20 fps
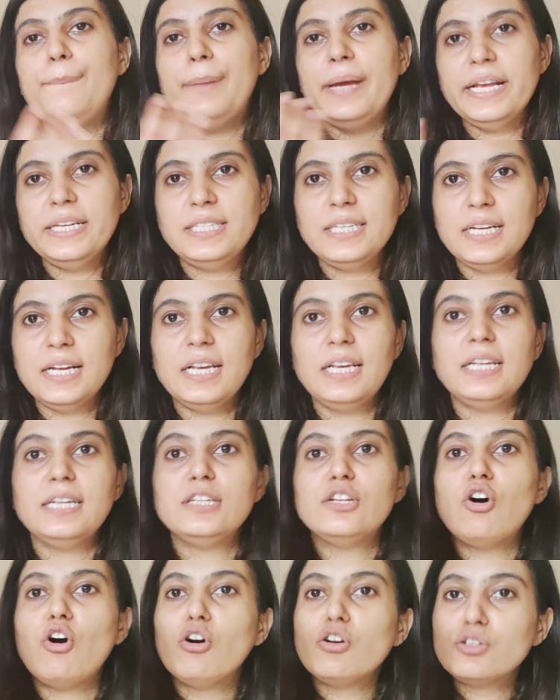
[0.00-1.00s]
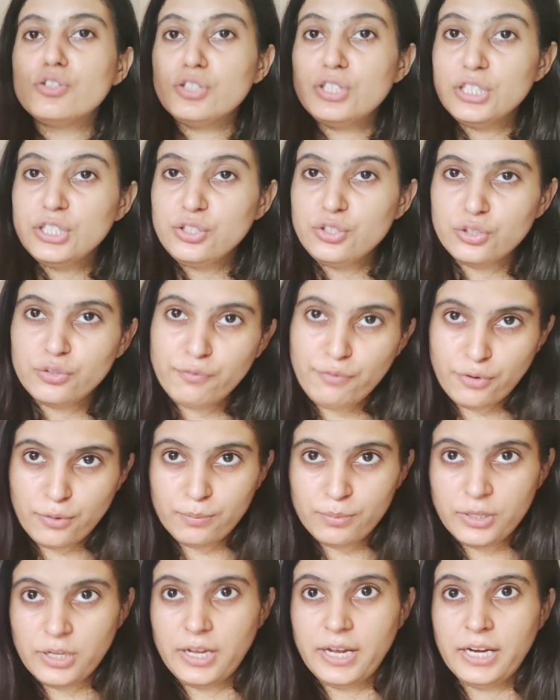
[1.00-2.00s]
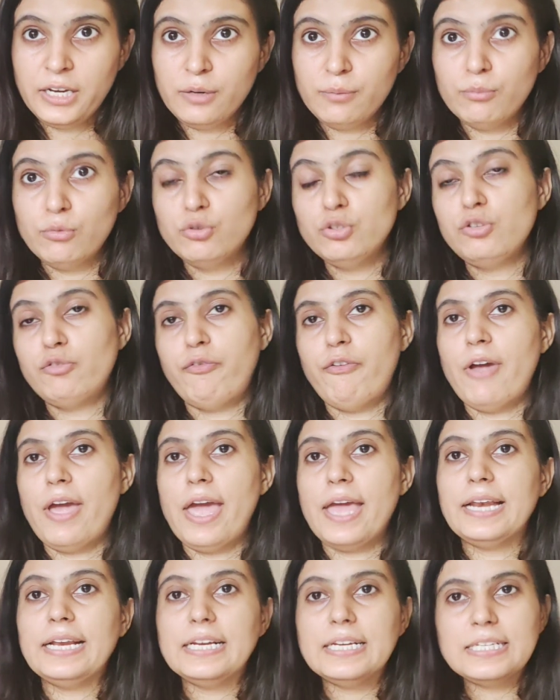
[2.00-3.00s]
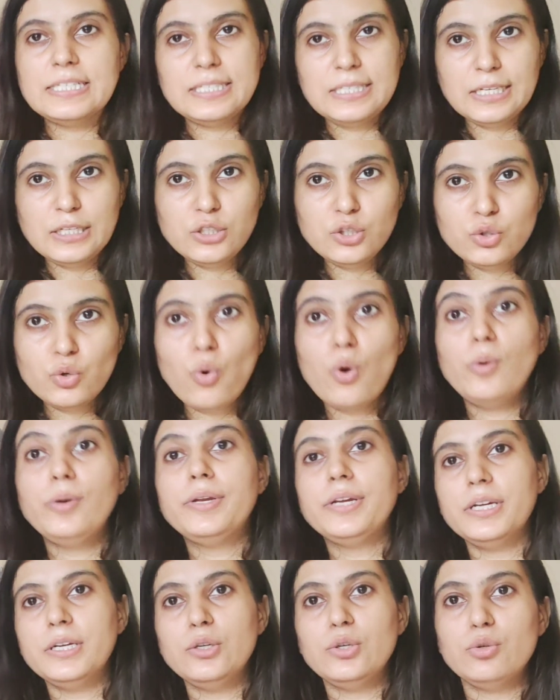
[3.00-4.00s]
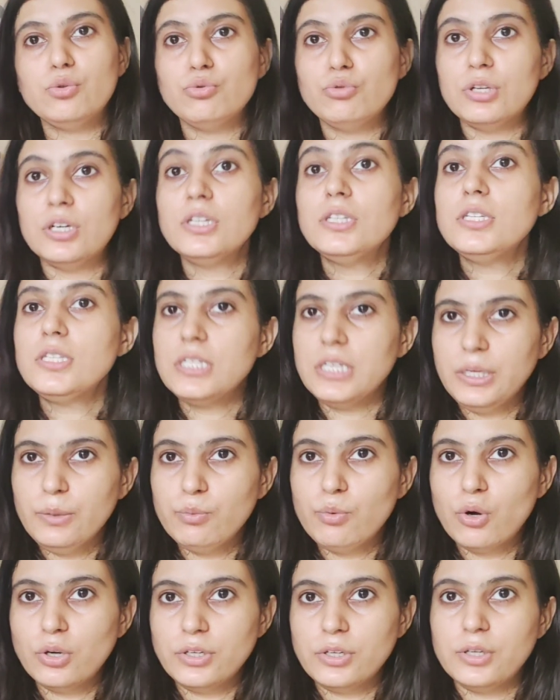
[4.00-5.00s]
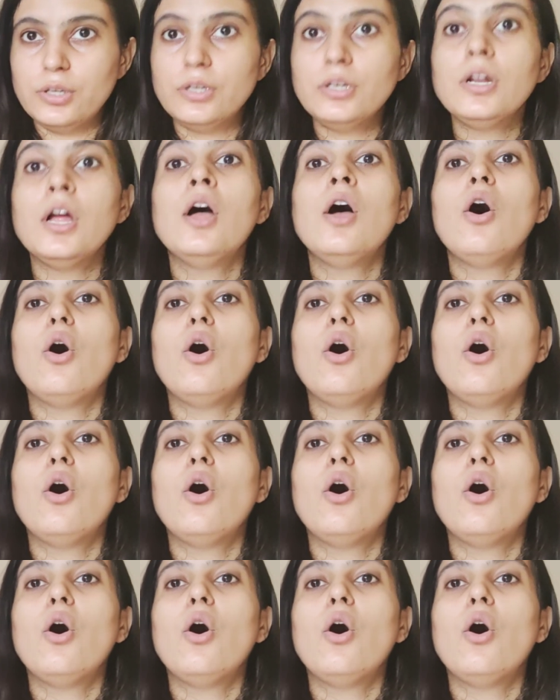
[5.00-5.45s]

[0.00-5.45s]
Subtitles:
Basically, the oxygen from the atmosphere is dissolved into the seawater